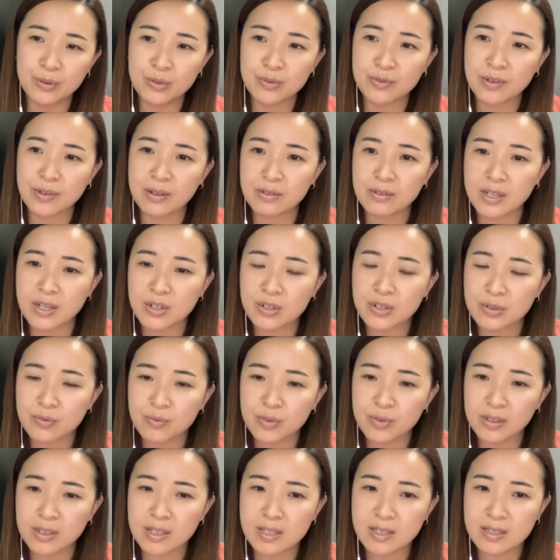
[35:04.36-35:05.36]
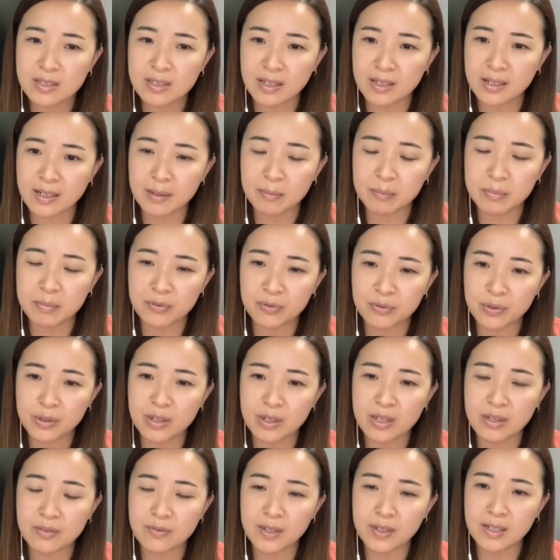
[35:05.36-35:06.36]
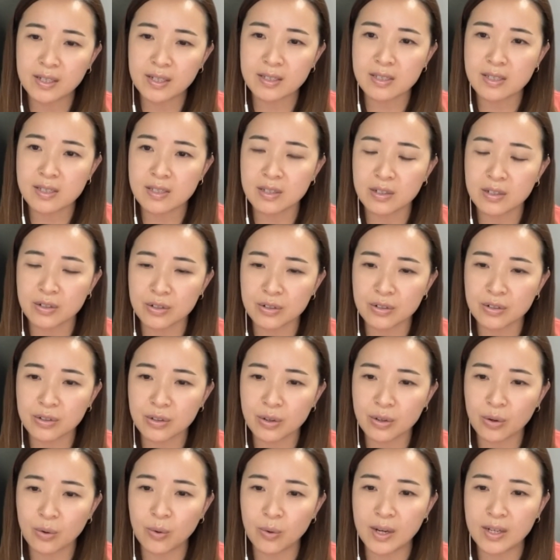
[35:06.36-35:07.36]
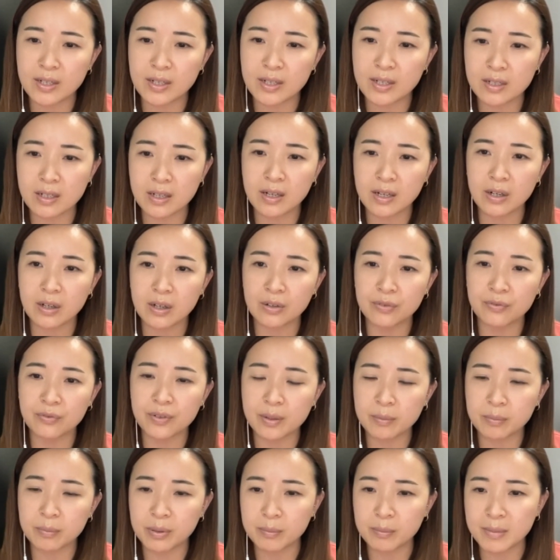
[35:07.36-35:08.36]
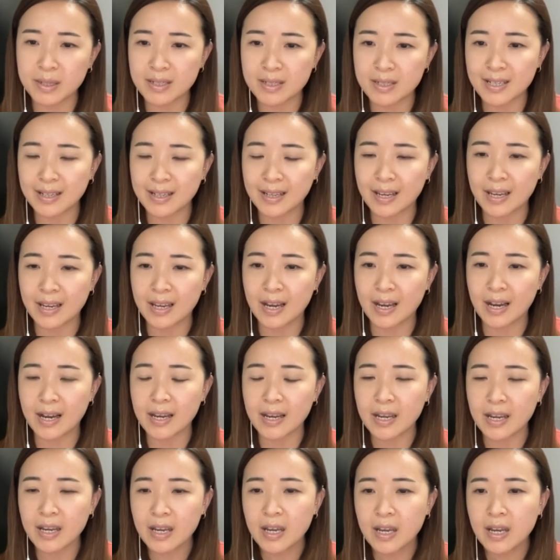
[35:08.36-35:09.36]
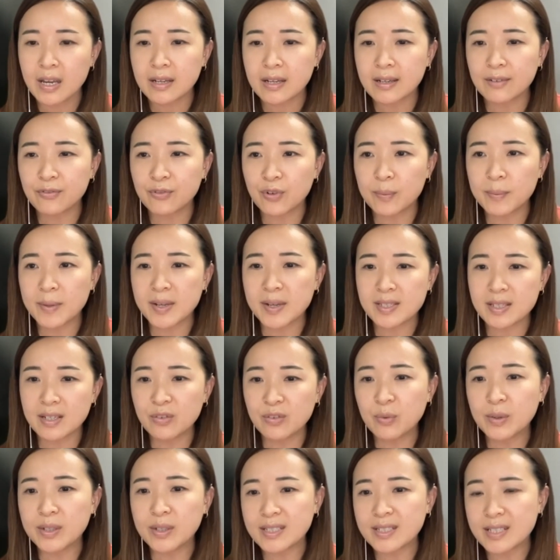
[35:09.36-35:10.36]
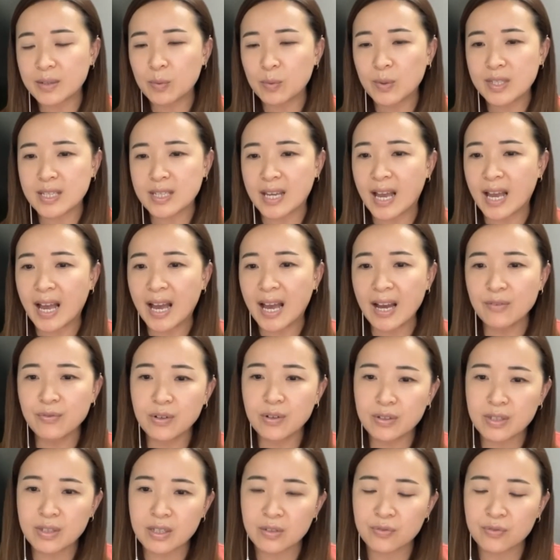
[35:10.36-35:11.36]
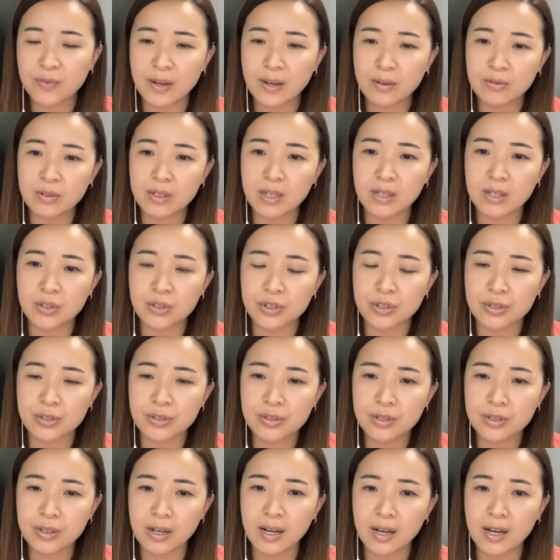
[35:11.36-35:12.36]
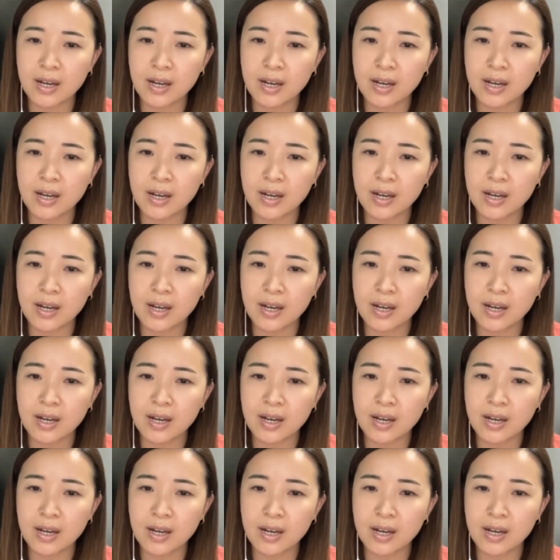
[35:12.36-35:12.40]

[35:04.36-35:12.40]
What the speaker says: those foundations really set up before you even consider the whole idea of implementing AI. Now, for myself, once I have all these foundations,